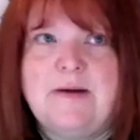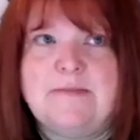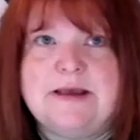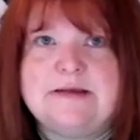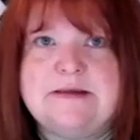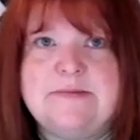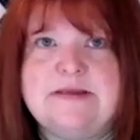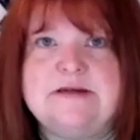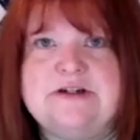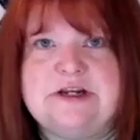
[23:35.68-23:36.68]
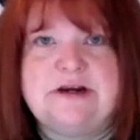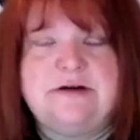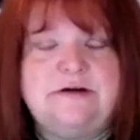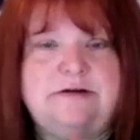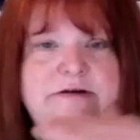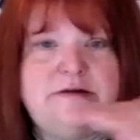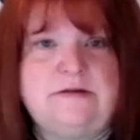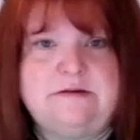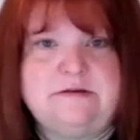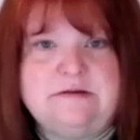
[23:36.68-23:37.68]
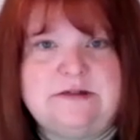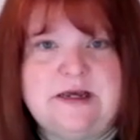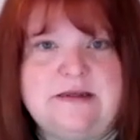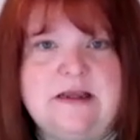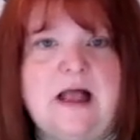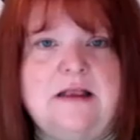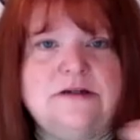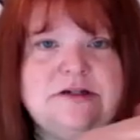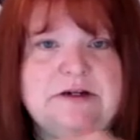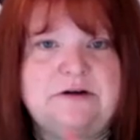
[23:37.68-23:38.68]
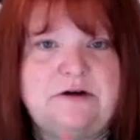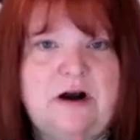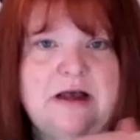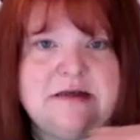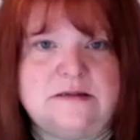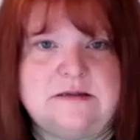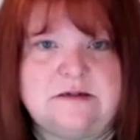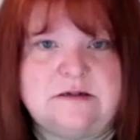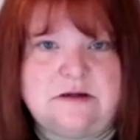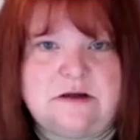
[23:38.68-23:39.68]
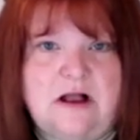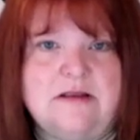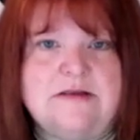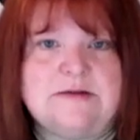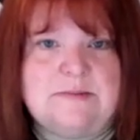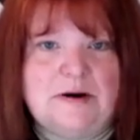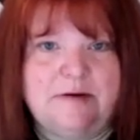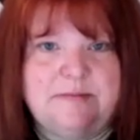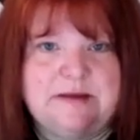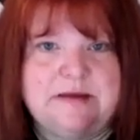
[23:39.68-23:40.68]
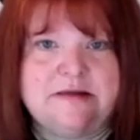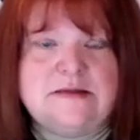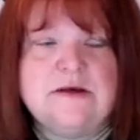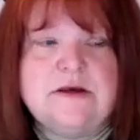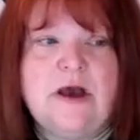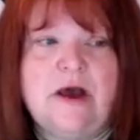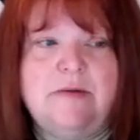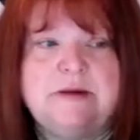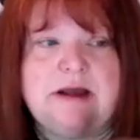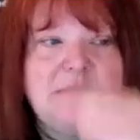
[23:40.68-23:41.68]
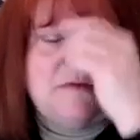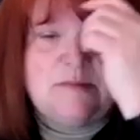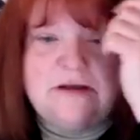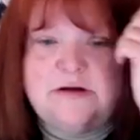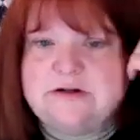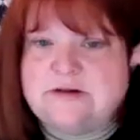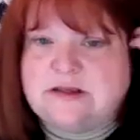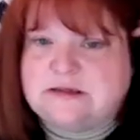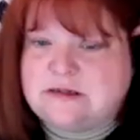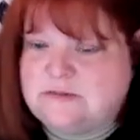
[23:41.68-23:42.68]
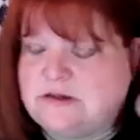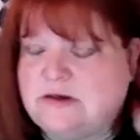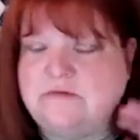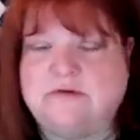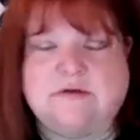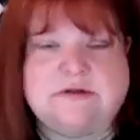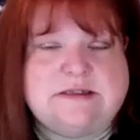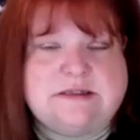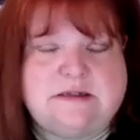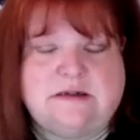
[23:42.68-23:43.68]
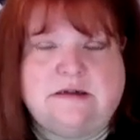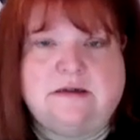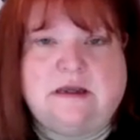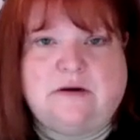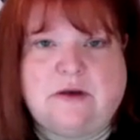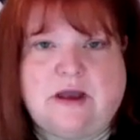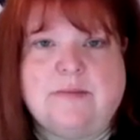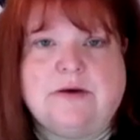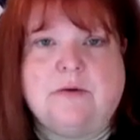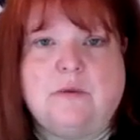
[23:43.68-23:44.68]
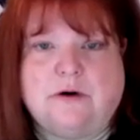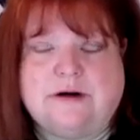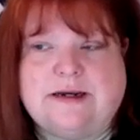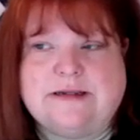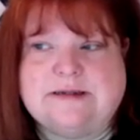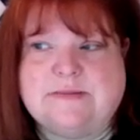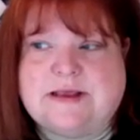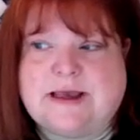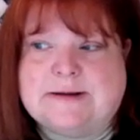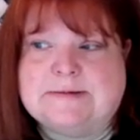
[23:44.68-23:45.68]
but some of the shared technology across all of the departments, we now have a manager that's going to be overseeing and helping coordinate some of that.